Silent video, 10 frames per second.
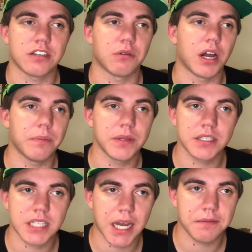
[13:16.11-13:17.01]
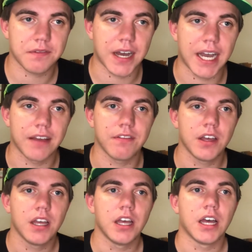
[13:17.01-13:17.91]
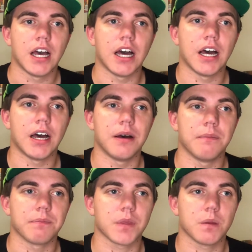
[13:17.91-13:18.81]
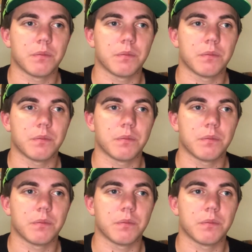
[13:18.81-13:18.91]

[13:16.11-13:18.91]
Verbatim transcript: They were up in the top five, um,